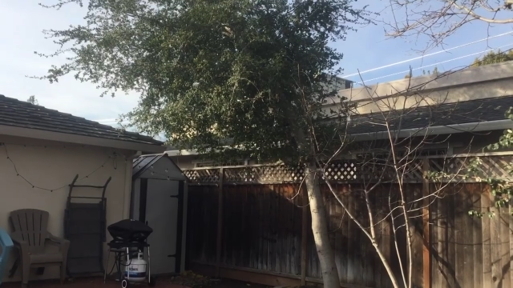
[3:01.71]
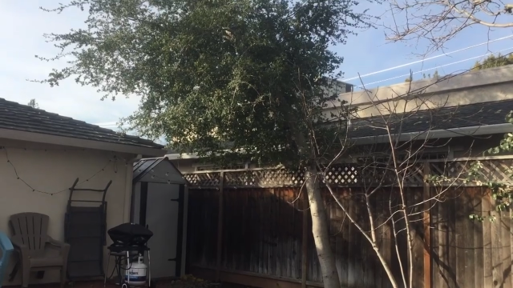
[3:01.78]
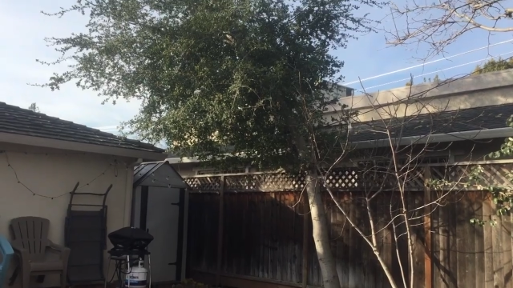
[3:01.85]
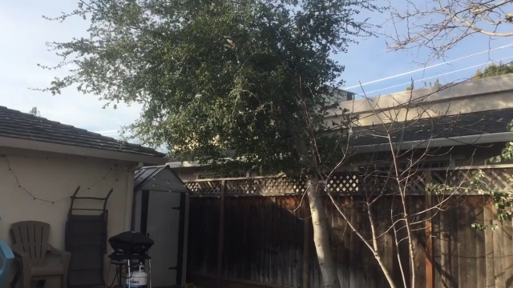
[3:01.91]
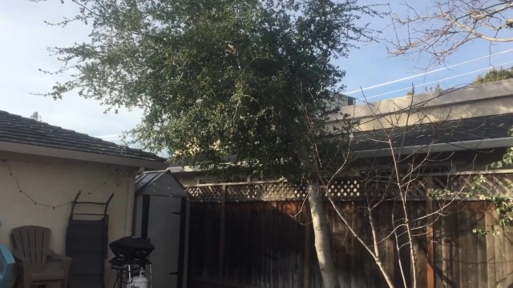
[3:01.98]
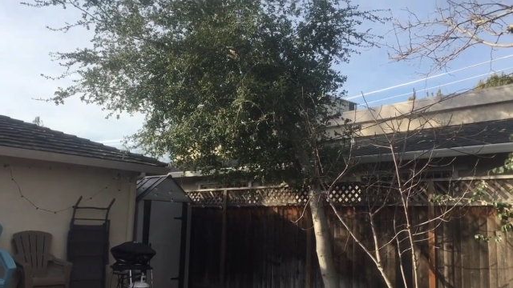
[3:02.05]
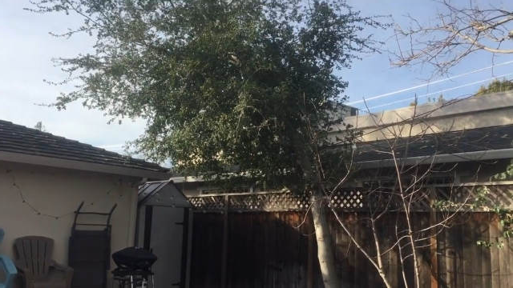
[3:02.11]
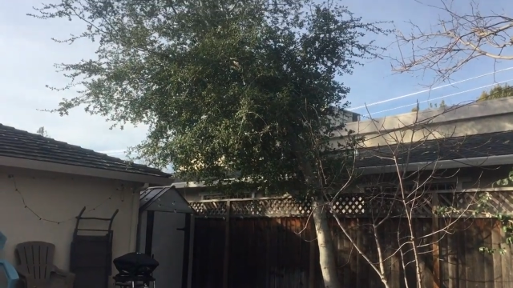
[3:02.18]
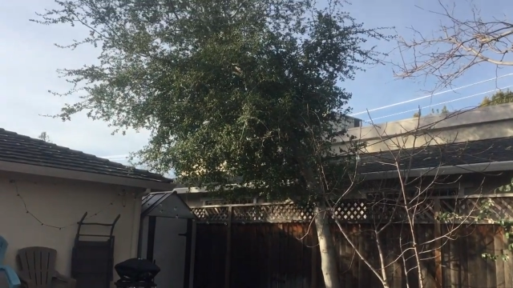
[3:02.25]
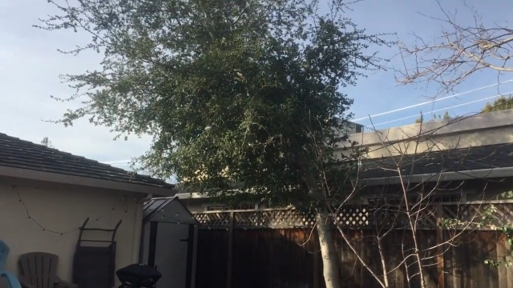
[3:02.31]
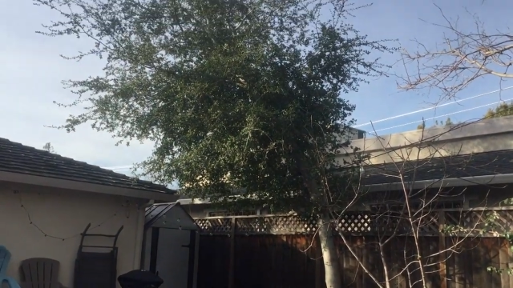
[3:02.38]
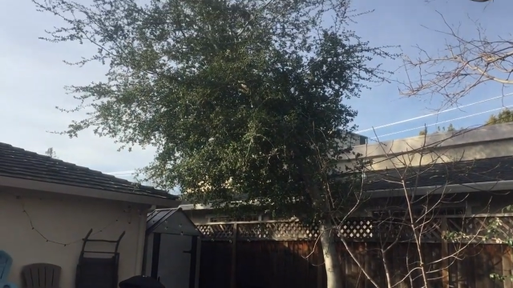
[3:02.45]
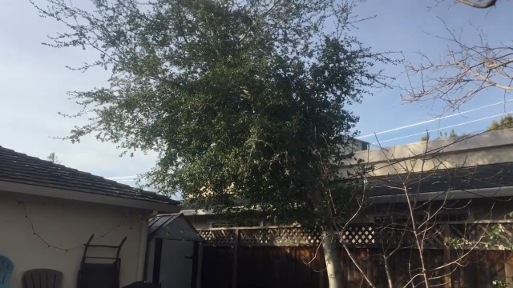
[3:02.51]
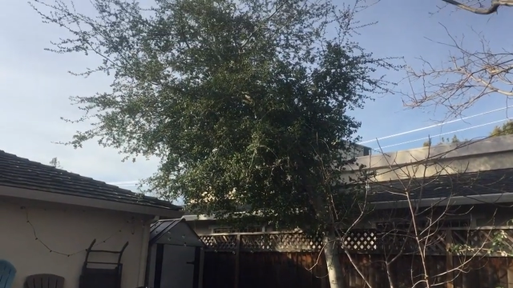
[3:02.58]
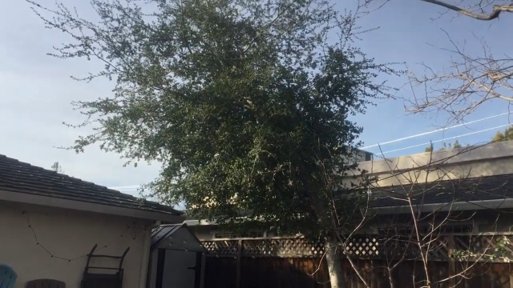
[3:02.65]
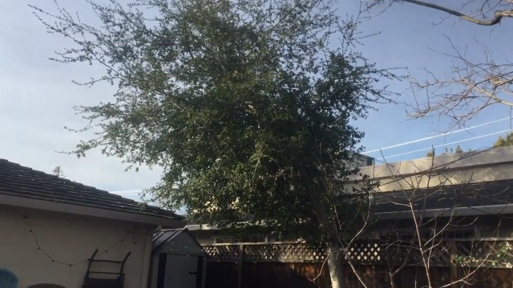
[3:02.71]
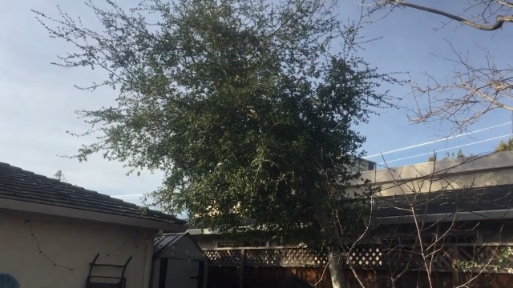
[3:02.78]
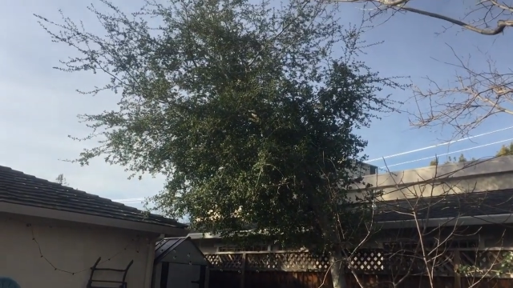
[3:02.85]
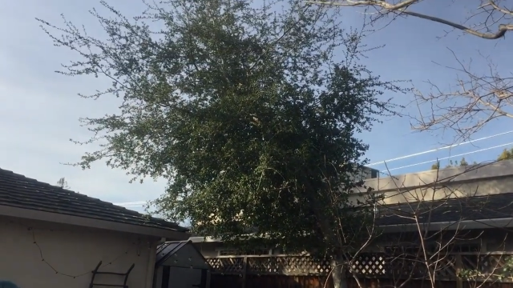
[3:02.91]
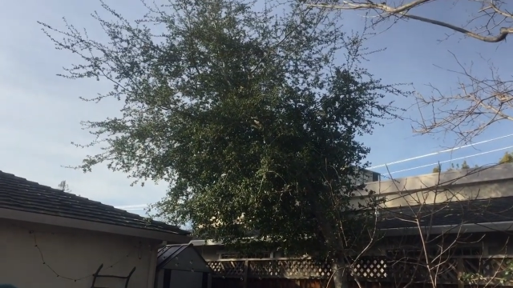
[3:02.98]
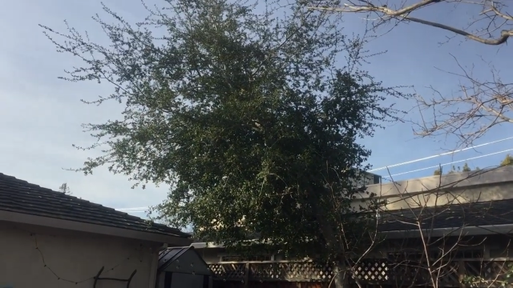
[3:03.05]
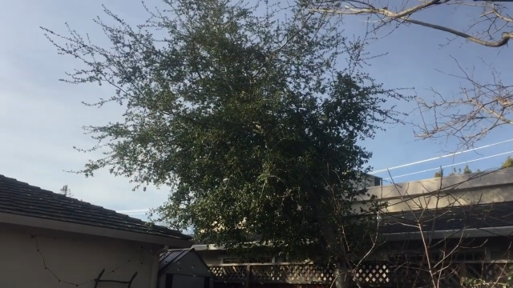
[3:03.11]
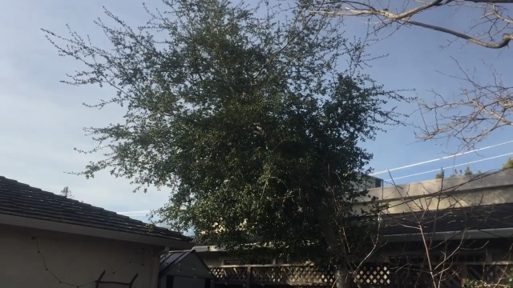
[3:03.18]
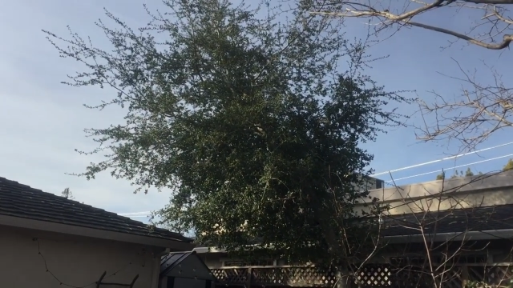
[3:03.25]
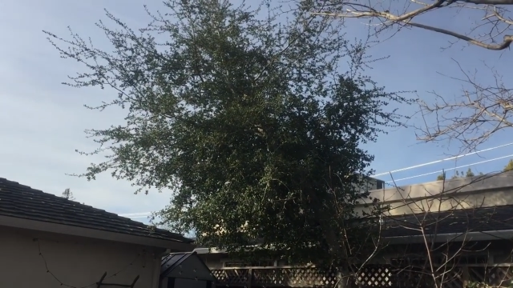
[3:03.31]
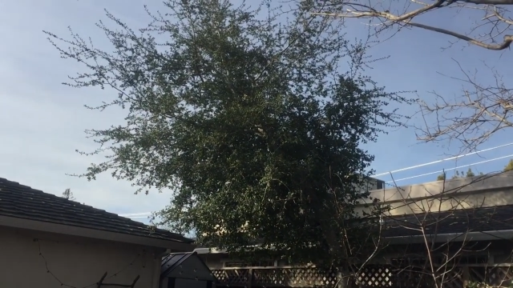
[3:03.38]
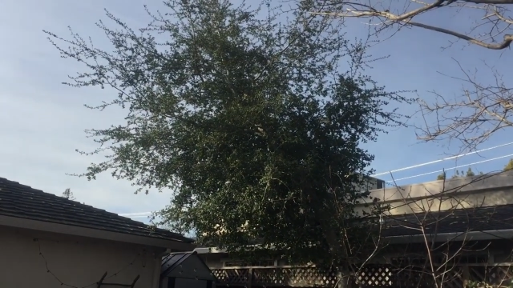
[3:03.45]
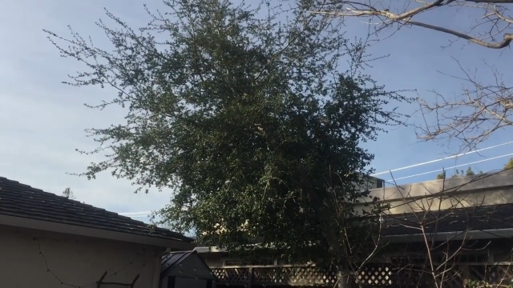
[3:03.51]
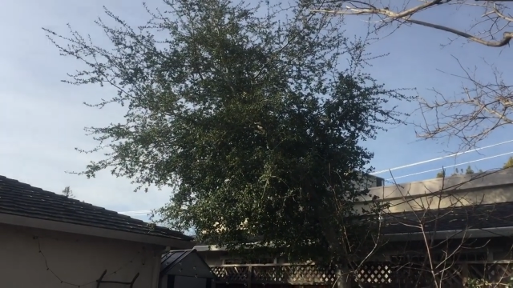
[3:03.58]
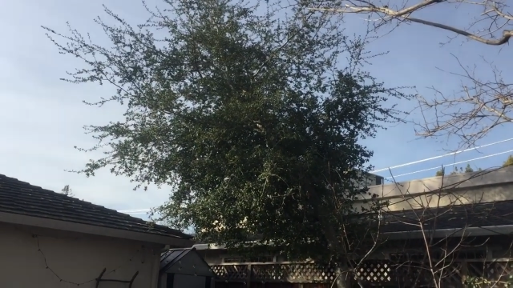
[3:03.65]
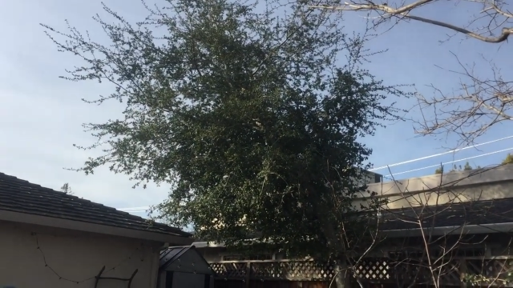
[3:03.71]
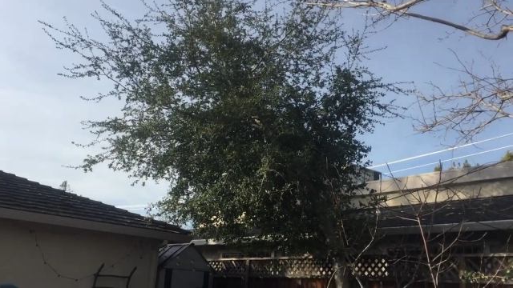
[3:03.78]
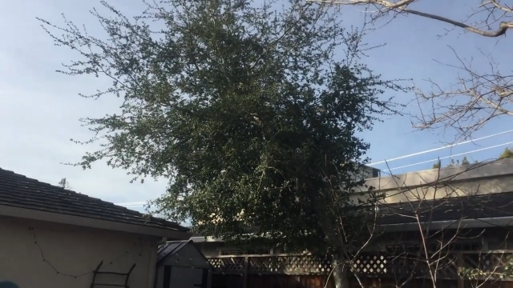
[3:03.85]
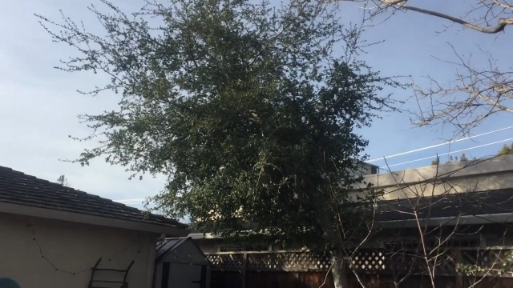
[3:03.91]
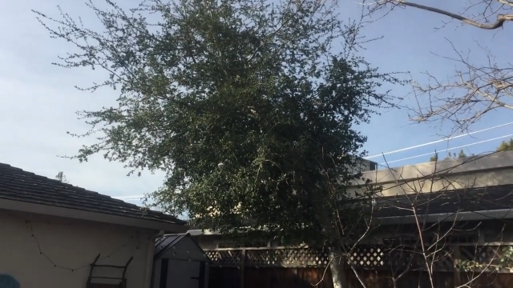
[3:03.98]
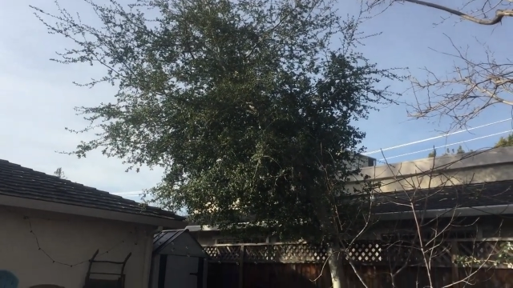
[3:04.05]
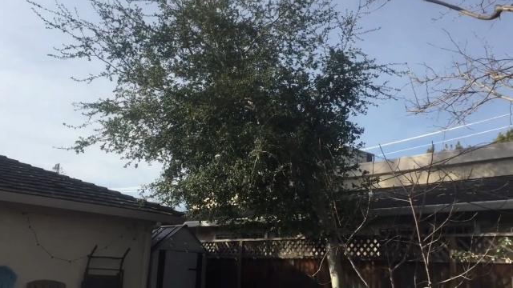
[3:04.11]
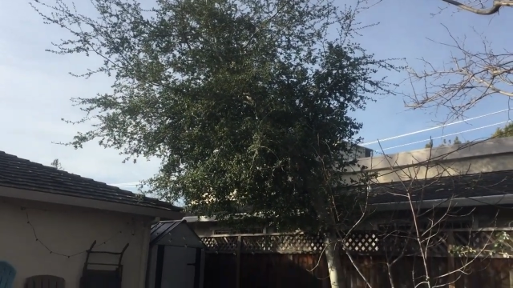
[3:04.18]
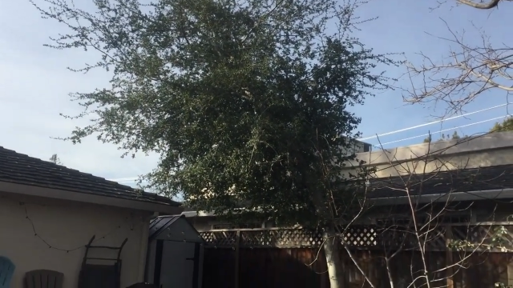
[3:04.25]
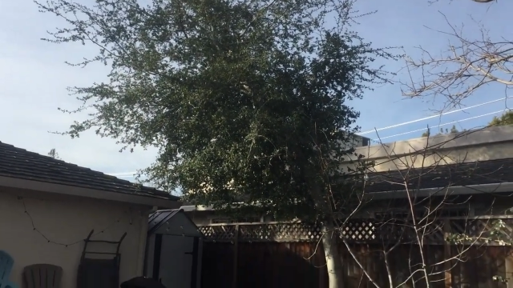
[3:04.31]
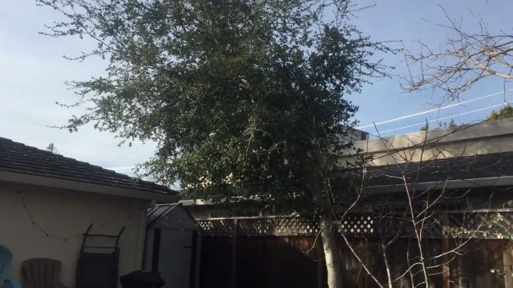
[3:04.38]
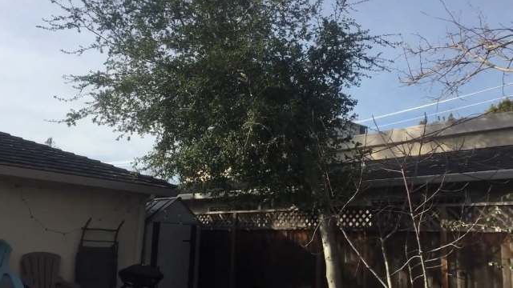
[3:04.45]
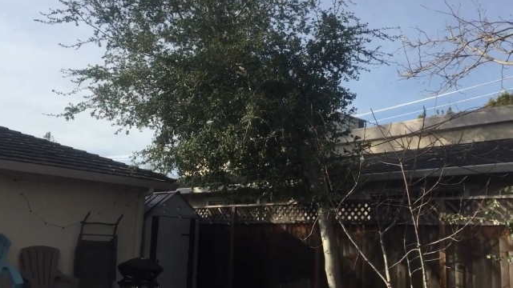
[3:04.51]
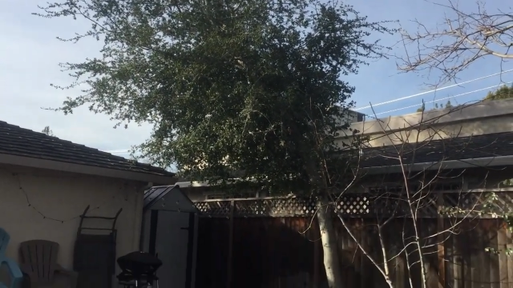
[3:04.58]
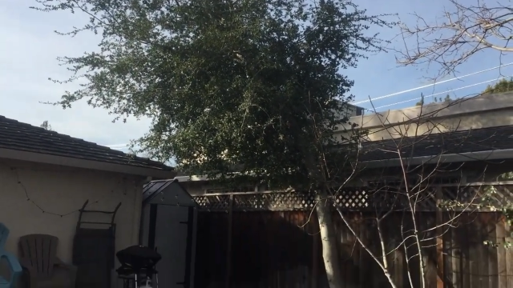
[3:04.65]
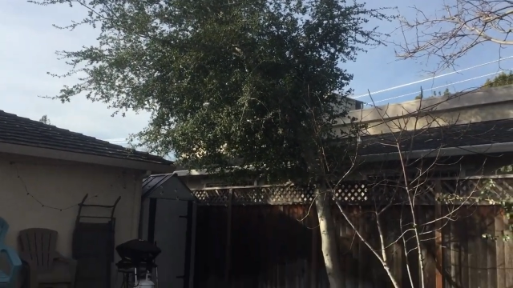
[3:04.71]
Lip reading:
(no speaker visible)